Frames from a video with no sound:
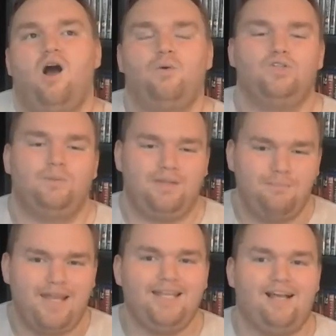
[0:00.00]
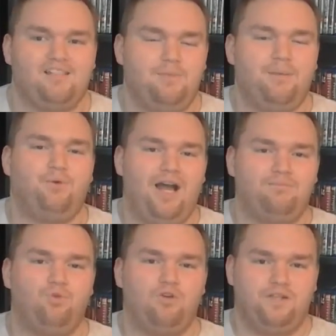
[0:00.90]
want to talk about the main cast that people
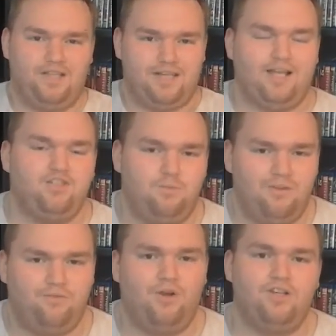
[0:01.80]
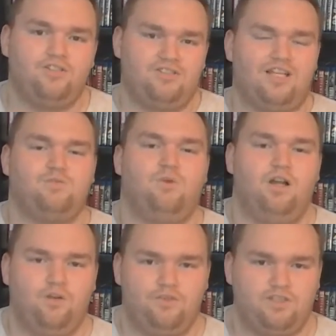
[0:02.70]
had more of a connection with first, because that's
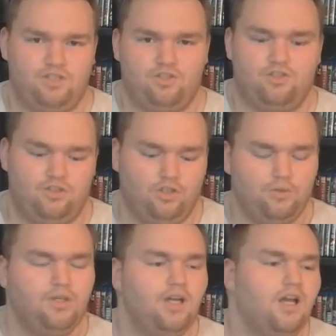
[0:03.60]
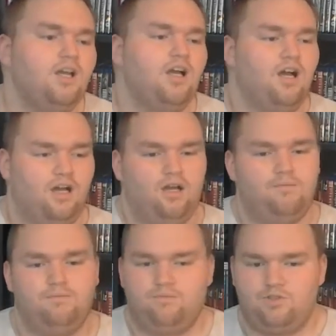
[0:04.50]
what I obviously should do.
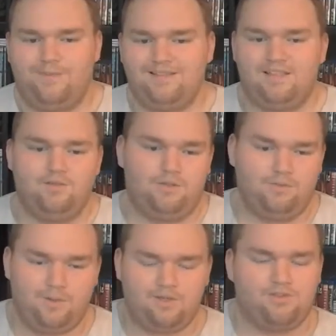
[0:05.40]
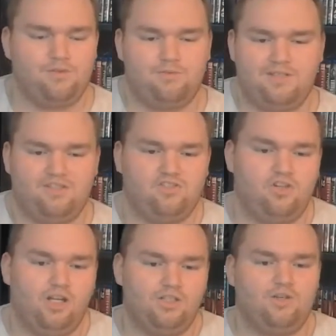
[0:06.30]
So basically, the person who's is
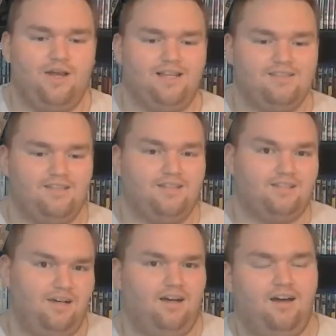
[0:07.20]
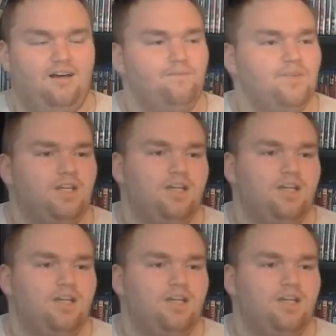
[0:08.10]
Scarlett Johansson as Car.